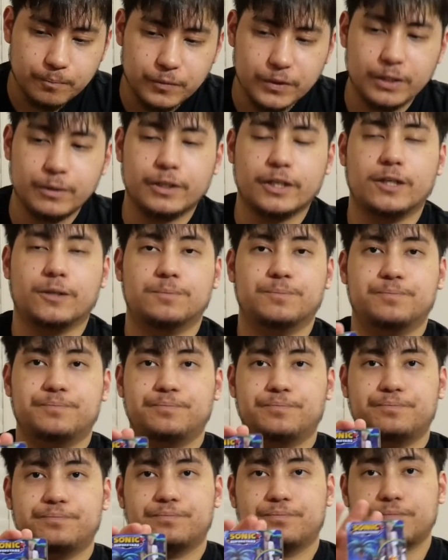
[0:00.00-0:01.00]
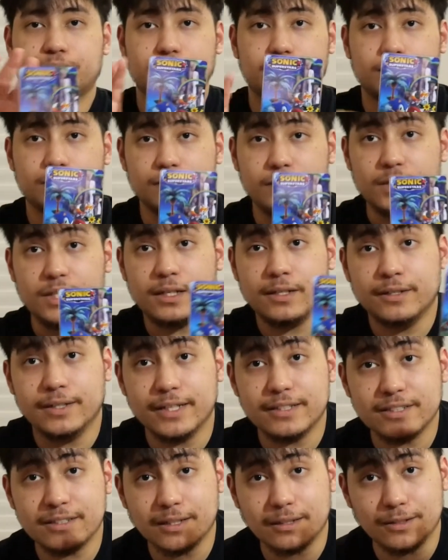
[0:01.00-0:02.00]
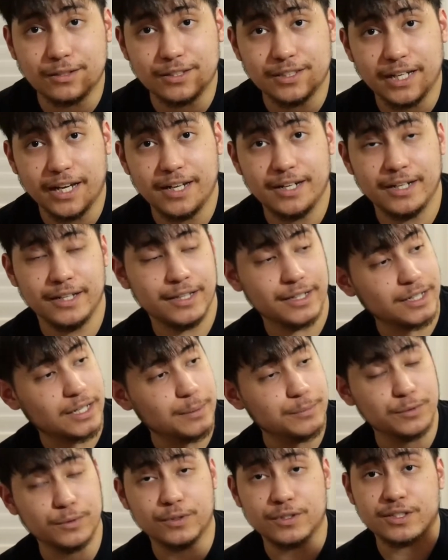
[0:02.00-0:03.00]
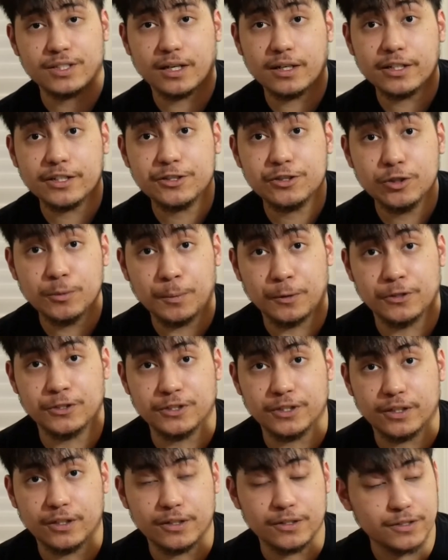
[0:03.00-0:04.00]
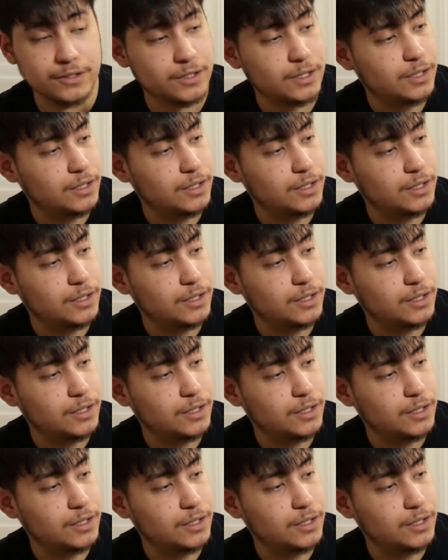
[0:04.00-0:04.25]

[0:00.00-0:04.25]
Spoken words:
There we go. That's a little standee that comes with Sonic Superstars.